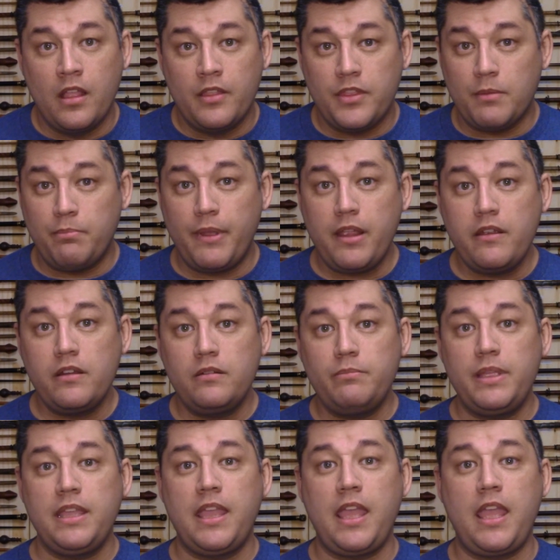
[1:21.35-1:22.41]
The Baron
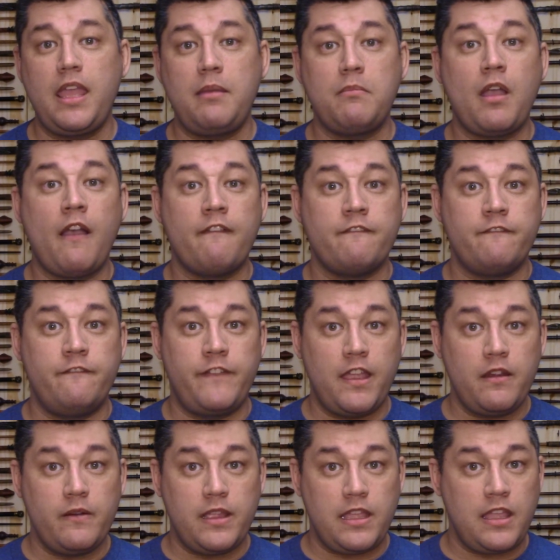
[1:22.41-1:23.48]
became
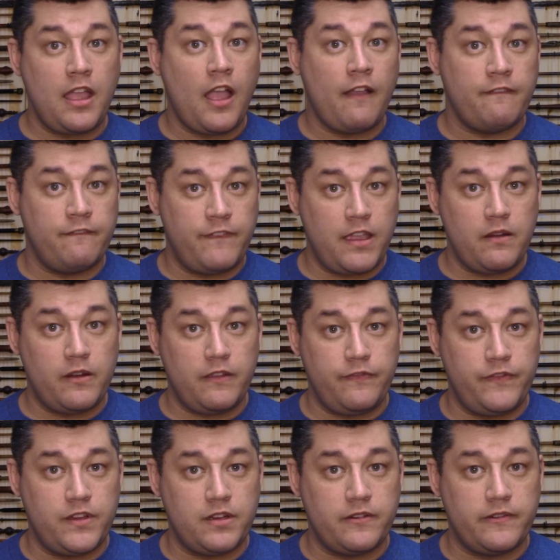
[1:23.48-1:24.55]
very, very
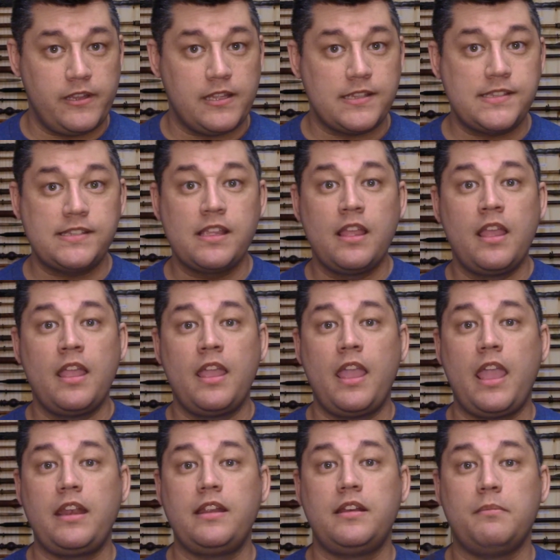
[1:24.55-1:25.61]
furious
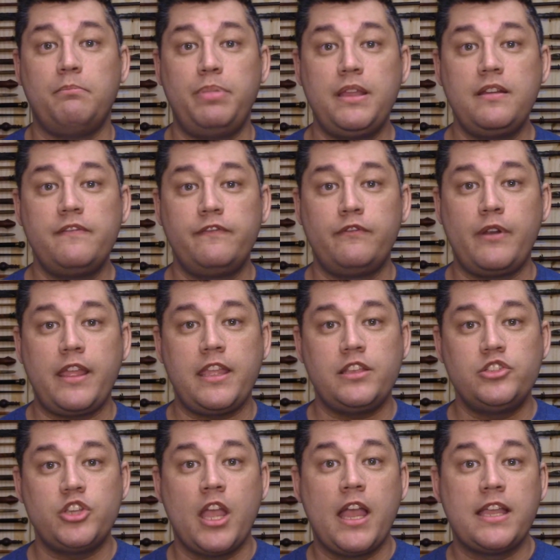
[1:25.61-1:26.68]
and in a bit of
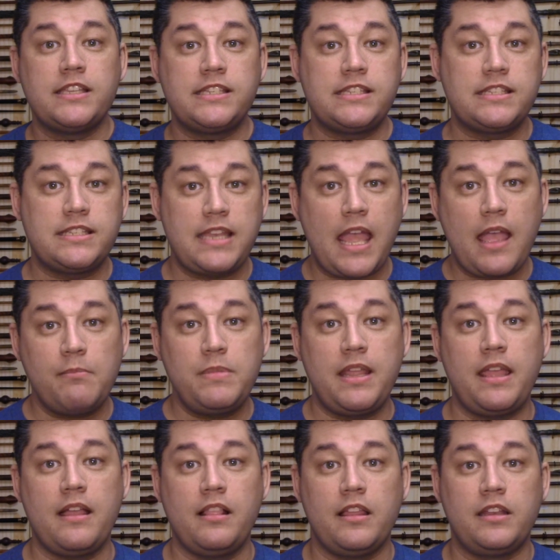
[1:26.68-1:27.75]
rage, stabbed
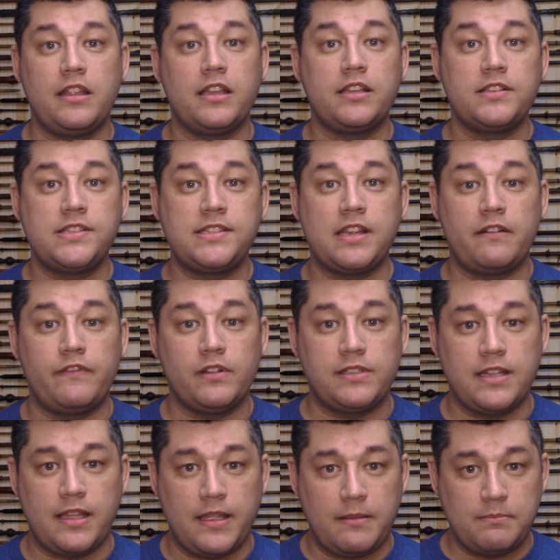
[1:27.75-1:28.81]
Helena several
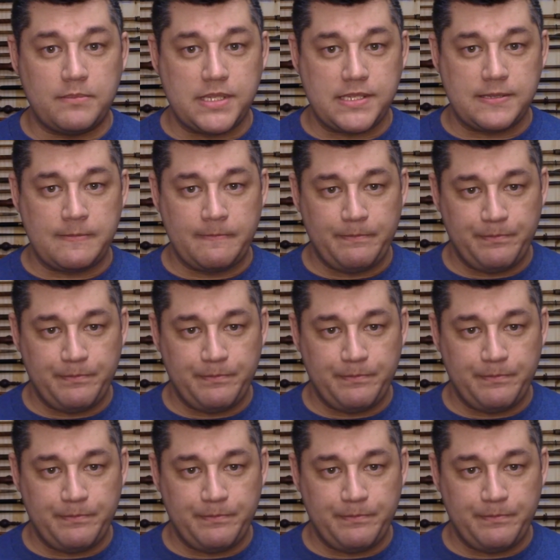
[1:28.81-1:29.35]
times.